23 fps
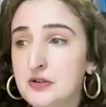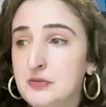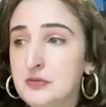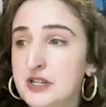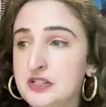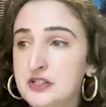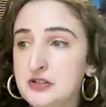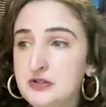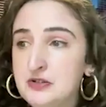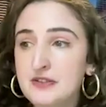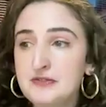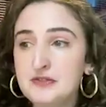we
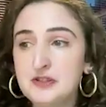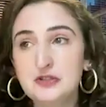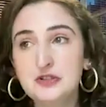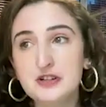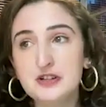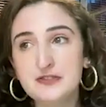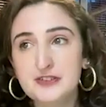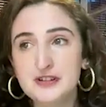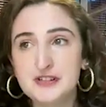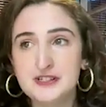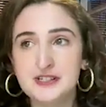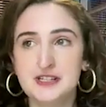do have two
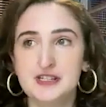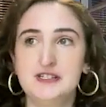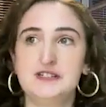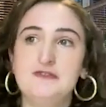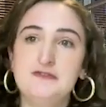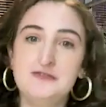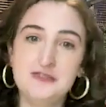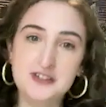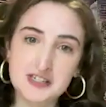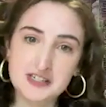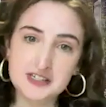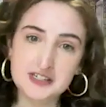different sets of
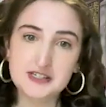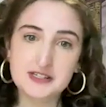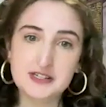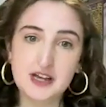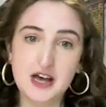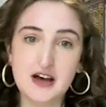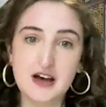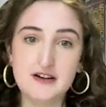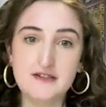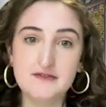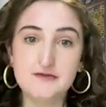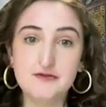fees
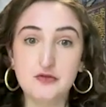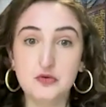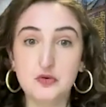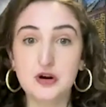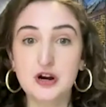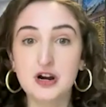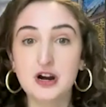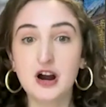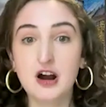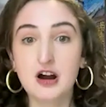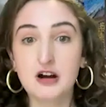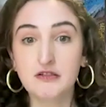
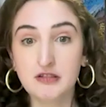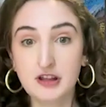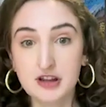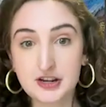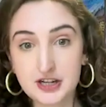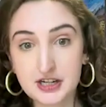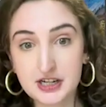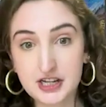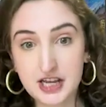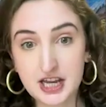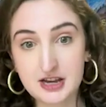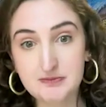for our
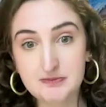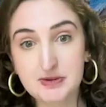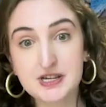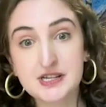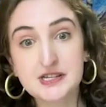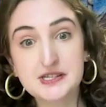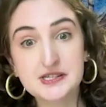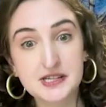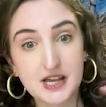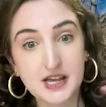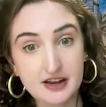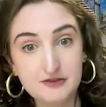London
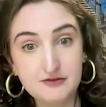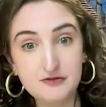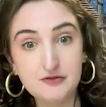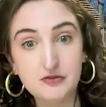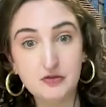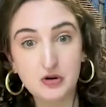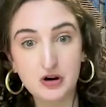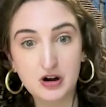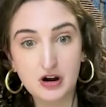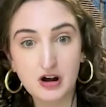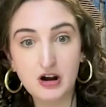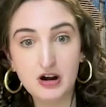campus and
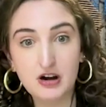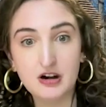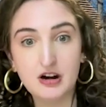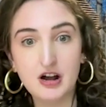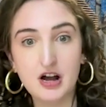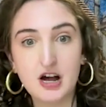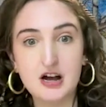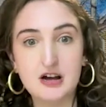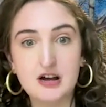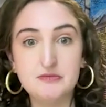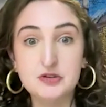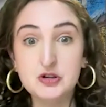for our
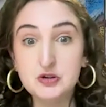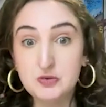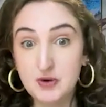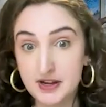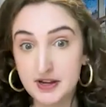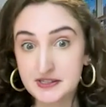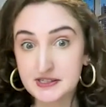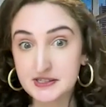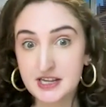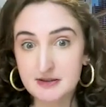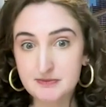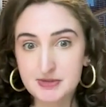
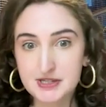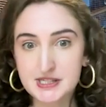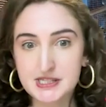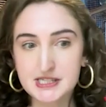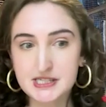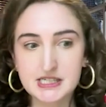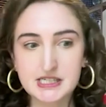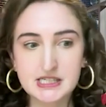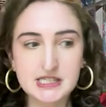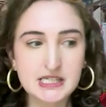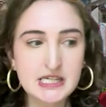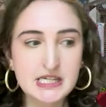US
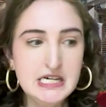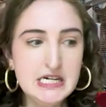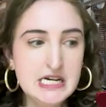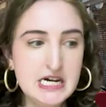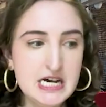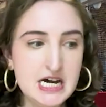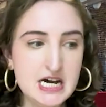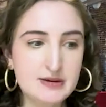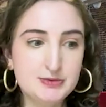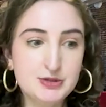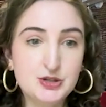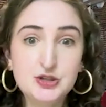campuses.
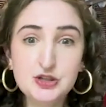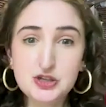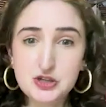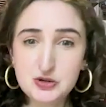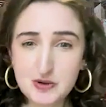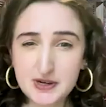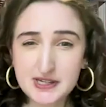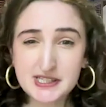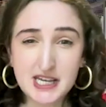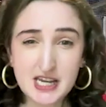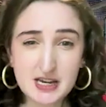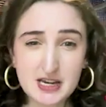So the
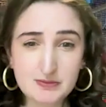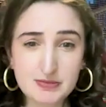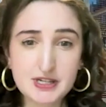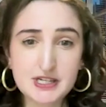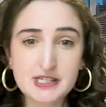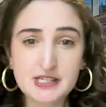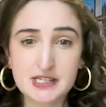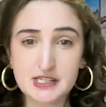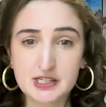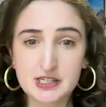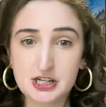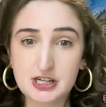US
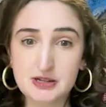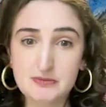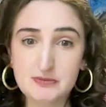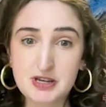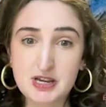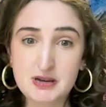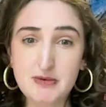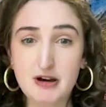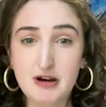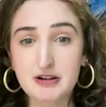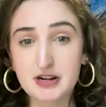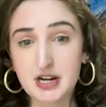campus is going to be
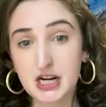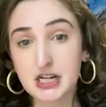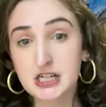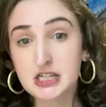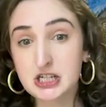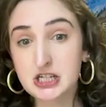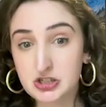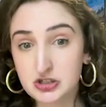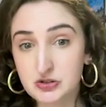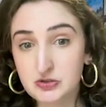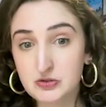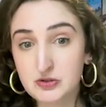about
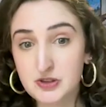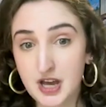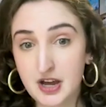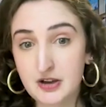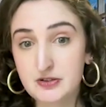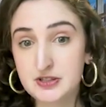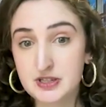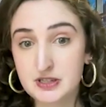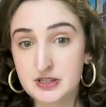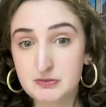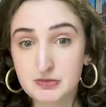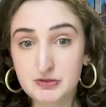
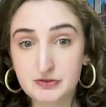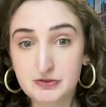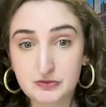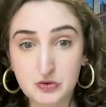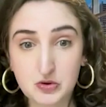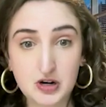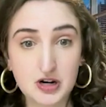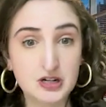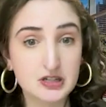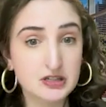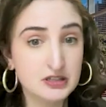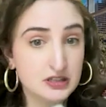$92,000
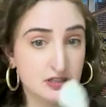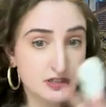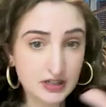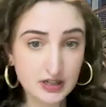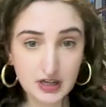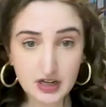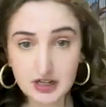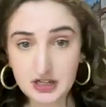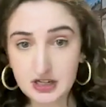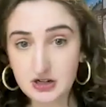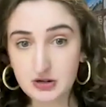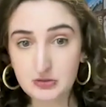
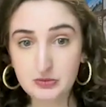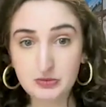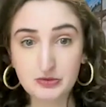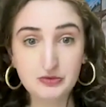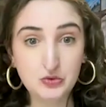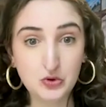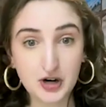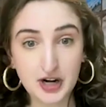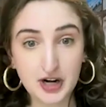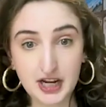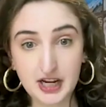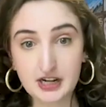
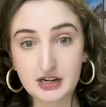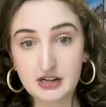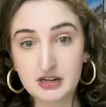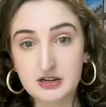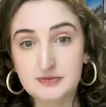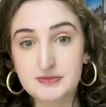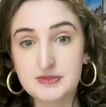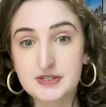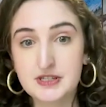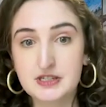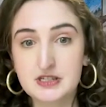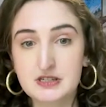before aid
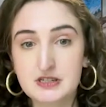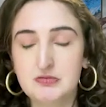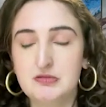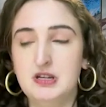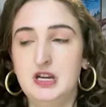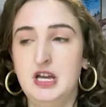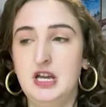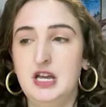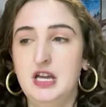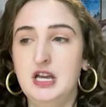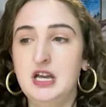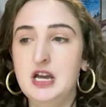comes into
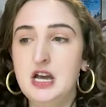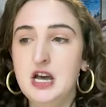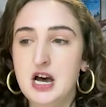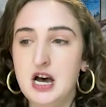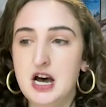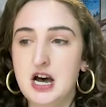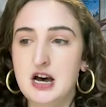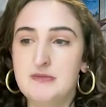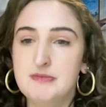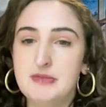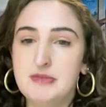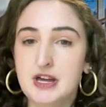play.
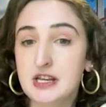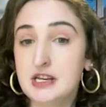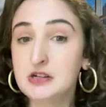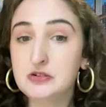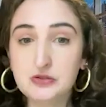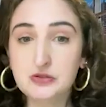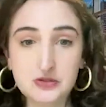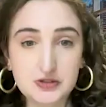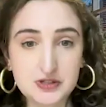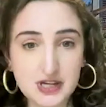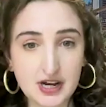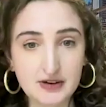That
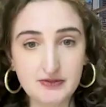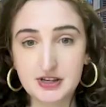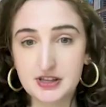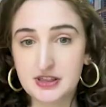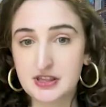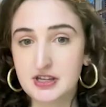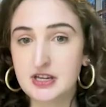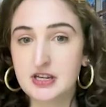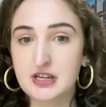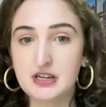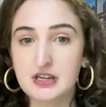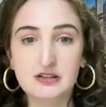includes
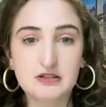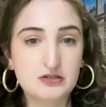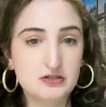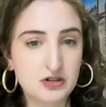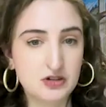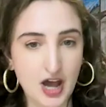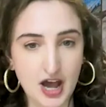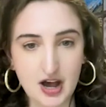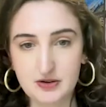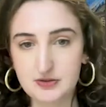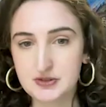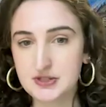everything:
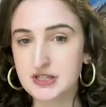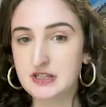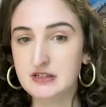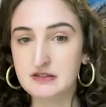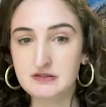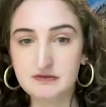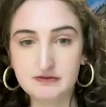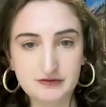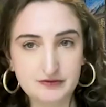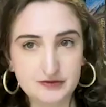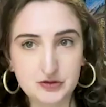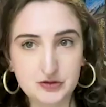
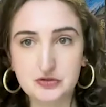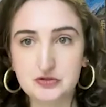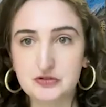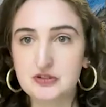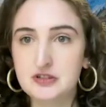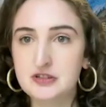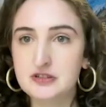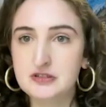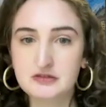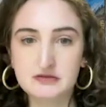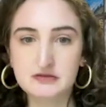housing, food,